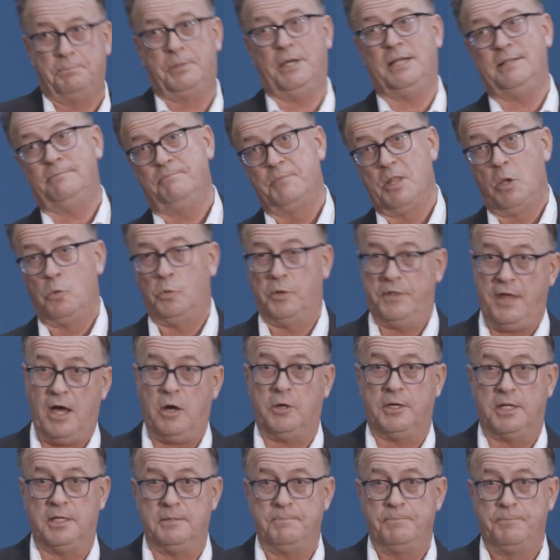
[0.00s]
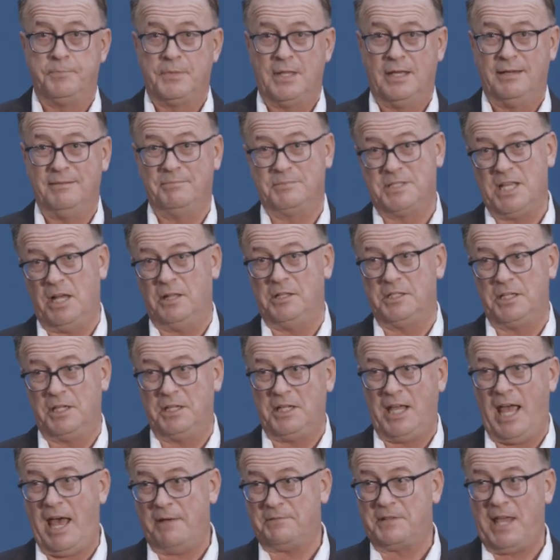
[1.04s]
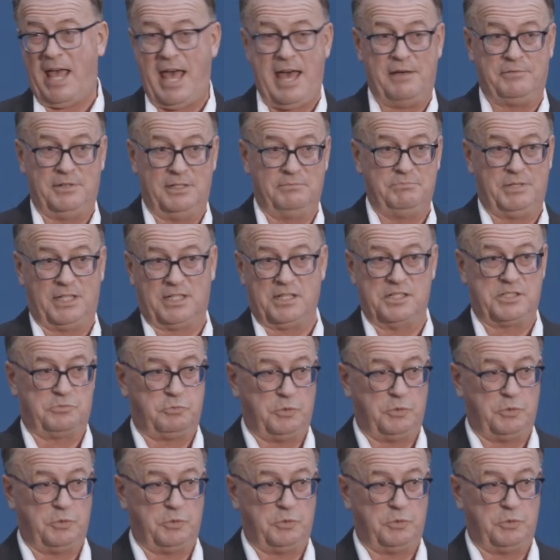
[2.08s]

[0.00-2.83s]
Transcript: But without it, I'm telling you, you have to have it, because